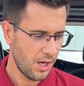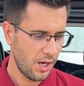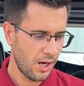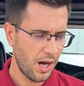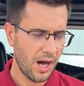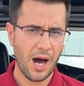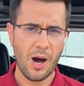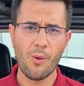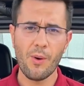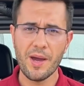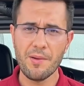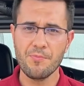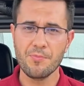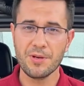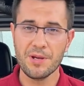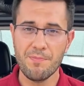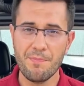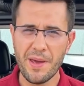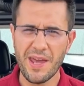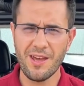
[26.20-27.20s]
how I
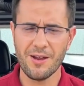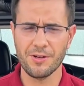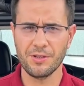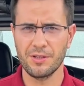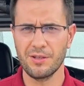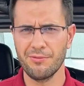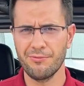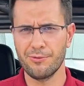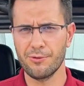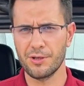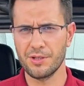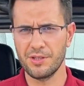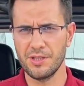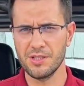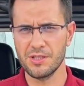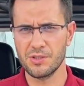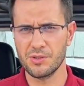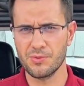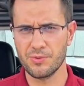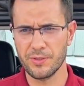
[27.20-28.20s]
prepared for
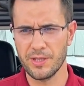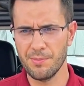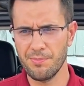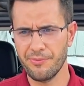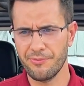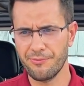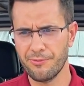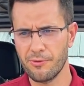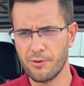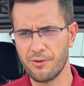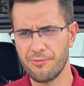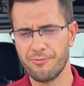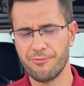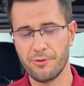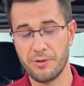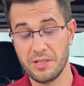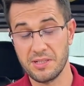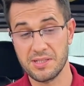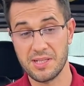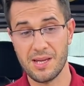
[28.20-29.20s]
this trip,
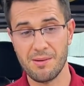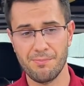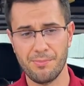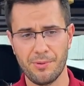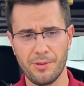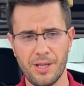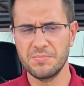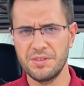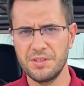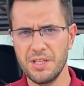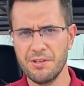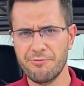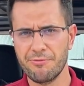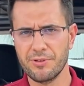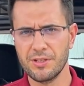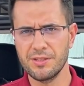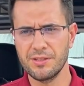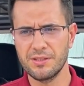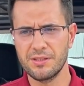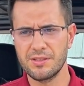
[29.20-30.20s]
for example,
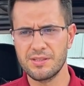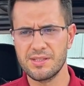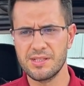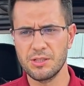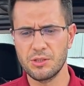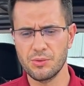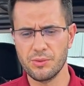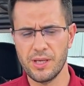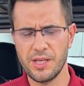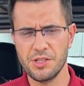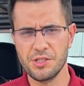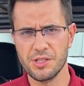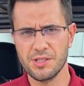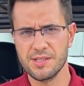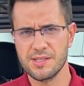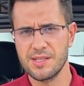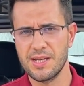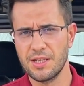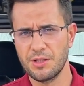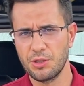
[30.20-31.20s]
different
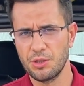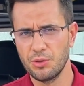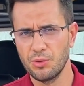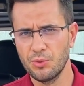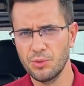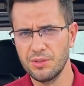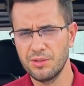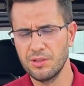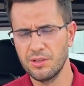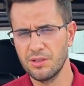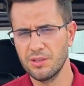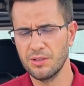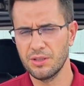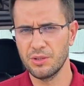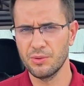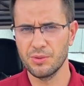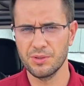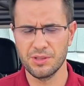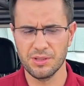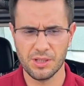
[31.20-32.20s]
situations that you
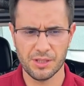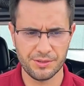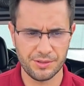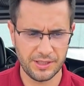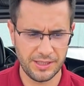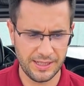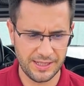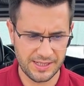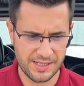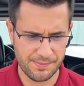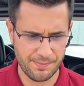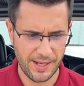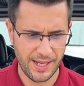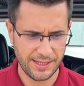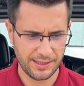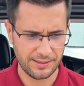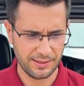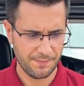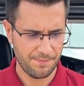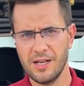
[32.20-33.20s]
would not
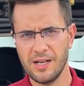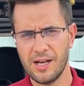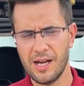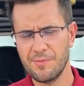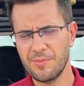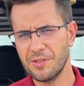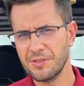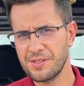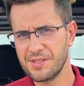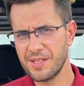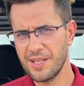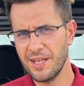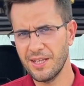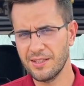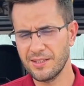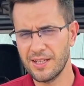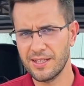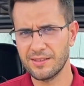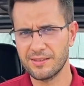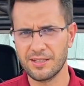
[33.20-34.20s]
expect. I'm not
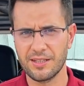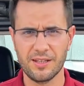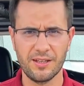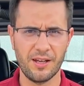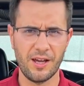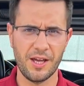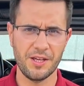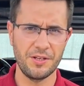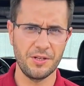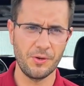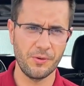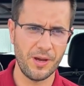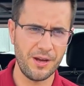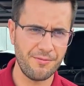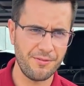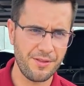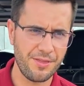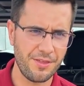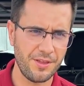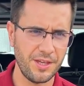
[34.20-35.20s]
saying that I know
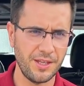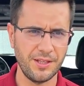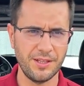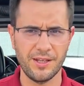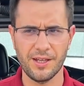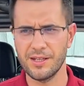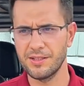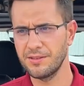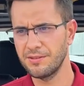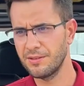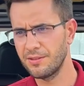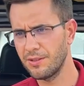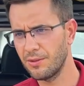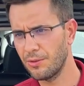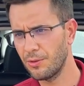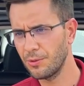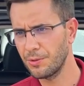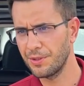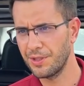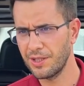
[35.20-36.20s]
everything and
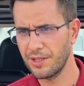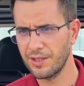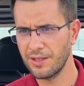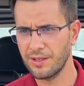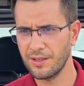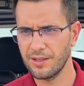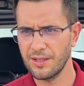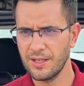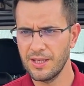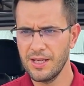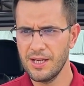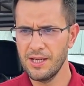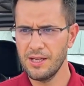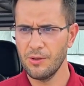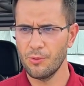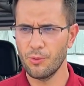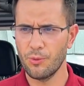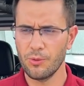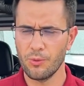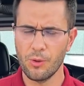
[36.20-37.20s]
all
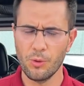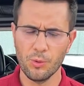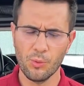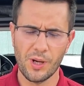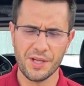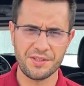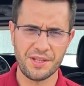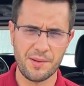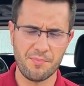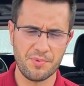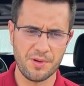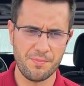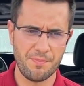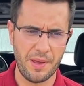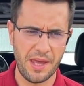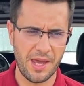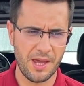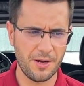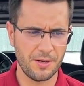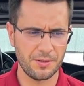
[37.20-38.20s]
what I
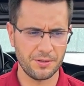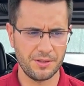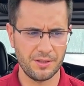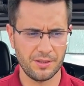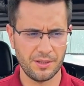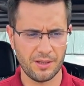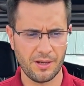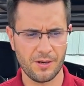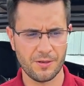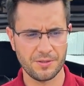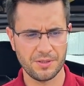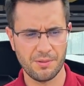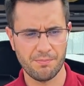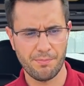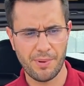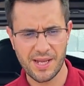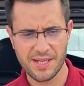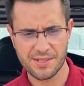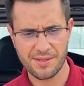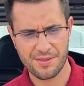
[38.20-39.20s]
prepared are the
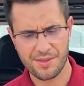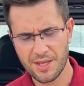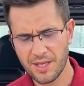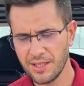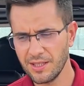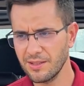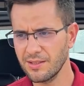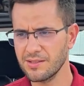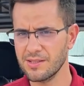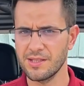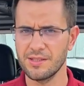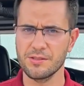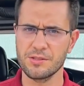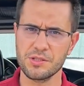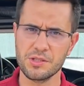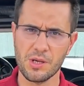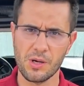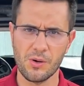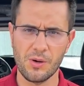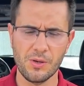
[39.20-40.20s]
best things and
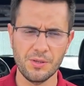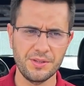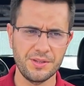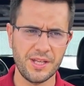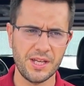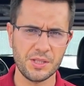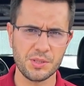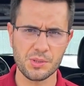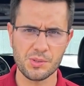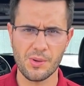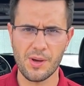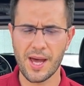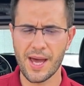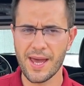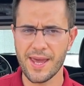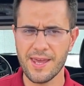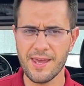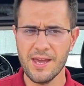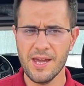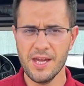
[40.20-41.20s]
so on. That's
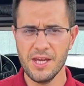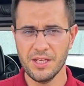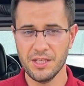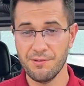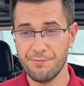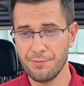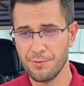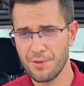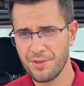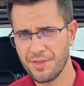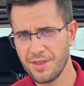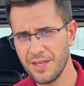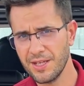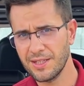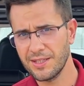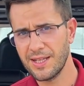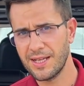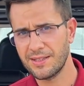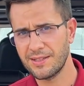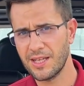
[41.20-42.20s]
why if you
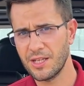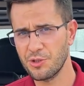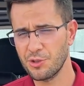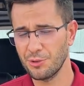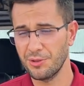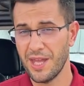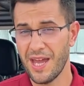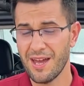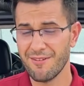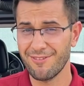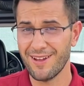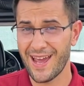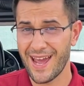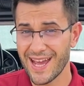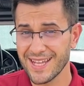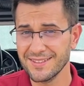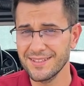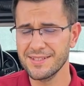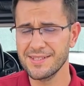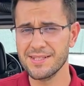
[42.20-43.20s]
think that I should have
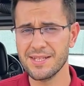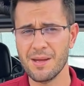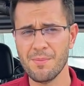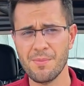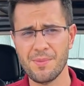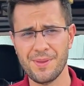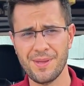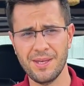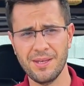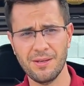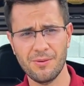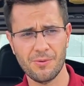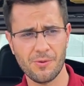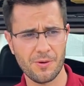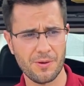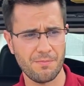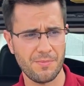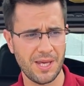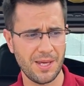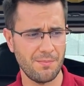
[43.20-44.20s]
added something,
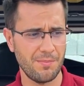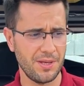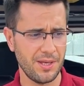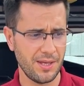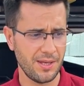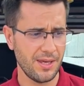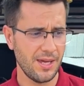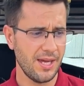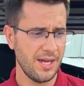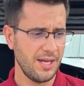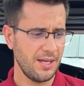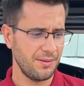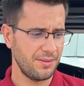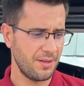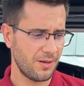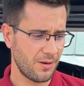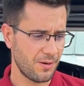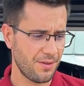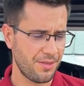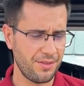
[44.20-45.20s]
or maybe
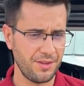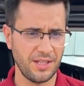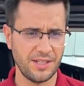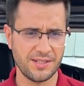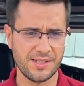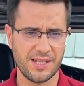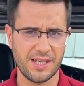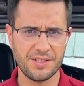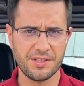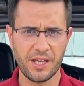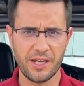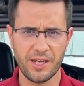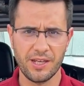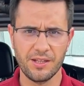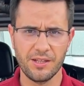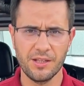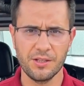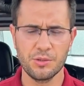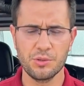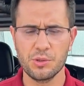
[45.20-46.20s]
there are things that
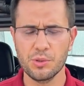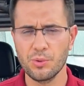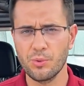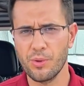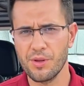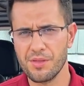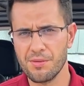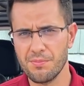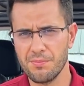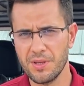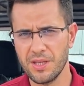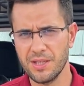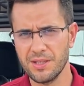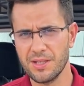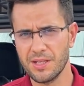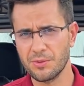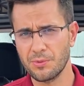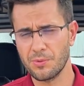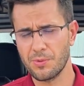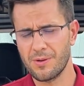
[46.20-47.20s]
I took with me
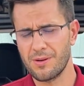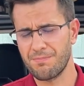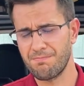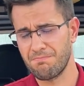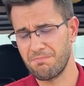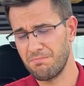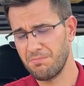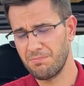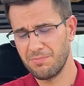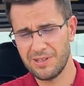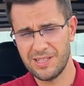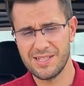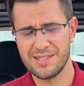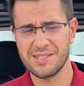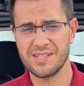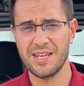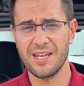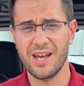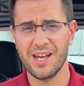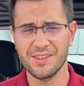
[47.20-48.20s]
that were, let's
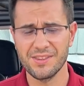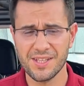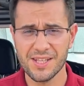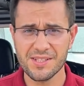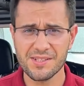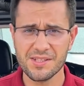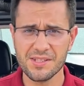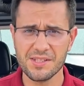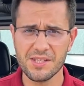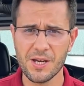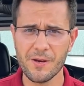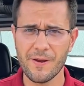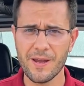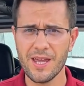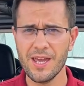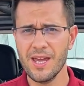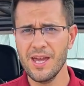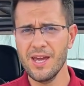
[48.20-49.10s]
say, unnecessary,